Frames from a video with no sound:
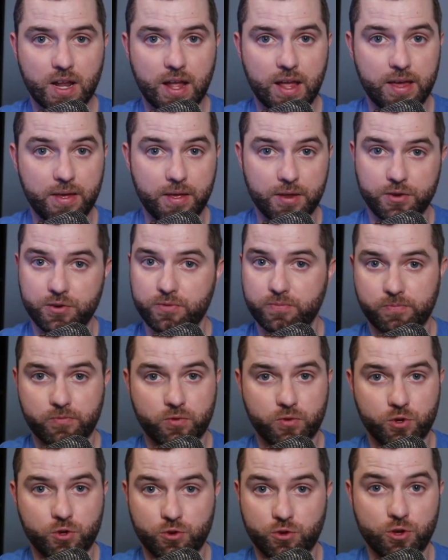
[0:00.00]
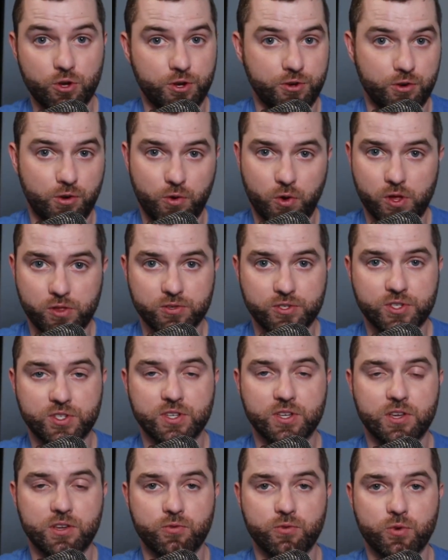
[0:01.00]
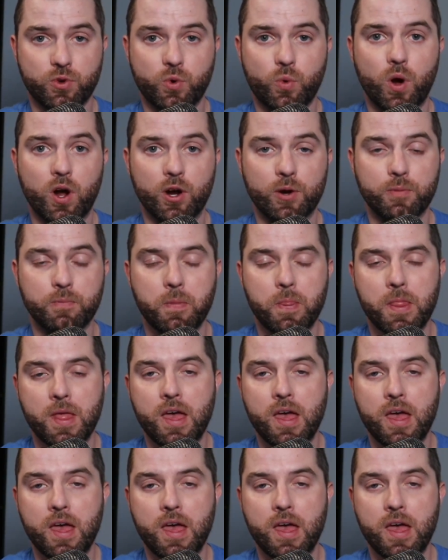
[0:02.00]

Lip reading: and you're good. No other syncing required.